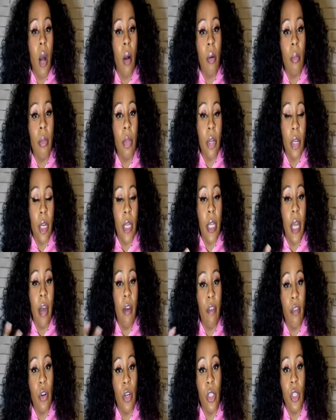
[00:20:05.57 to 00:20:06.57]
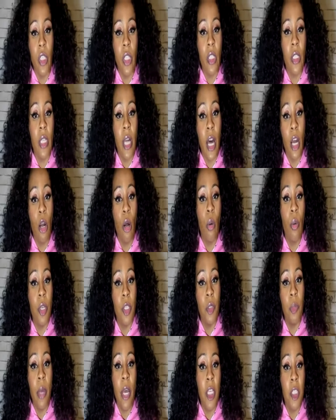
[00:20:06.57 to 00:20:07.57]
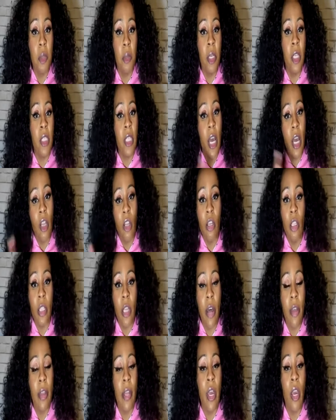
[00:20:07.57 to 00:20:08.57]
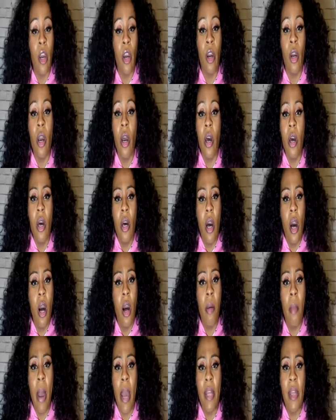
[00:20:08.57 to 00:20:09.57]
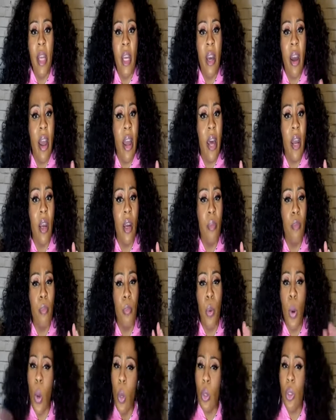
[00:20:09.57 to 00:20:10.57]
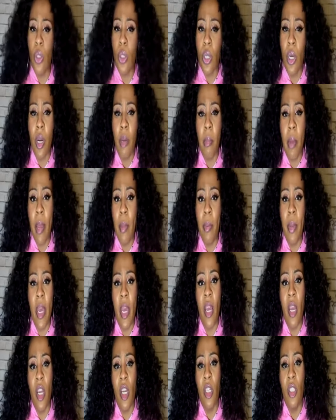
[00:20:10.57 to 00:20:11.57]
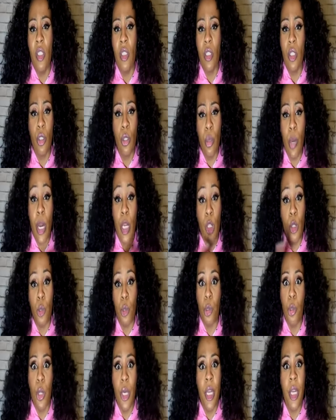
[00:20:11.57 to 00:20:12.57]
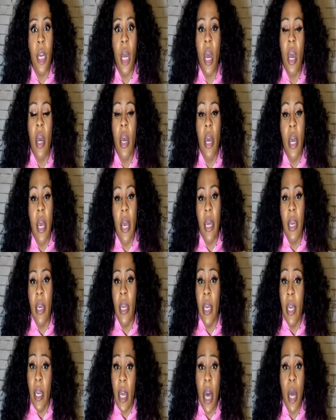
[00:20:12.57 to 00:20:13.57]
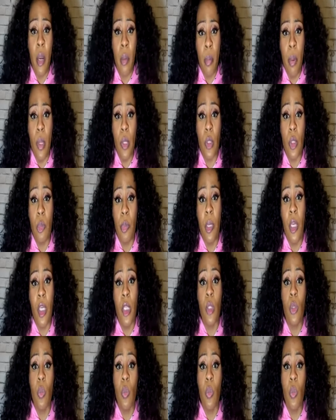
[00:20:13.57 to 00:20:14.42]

I'm learning that first is not always best because I looked on there. Um, I think I had a poster on my page because you know I drew it and it had a mm-hmm. puzzle piece.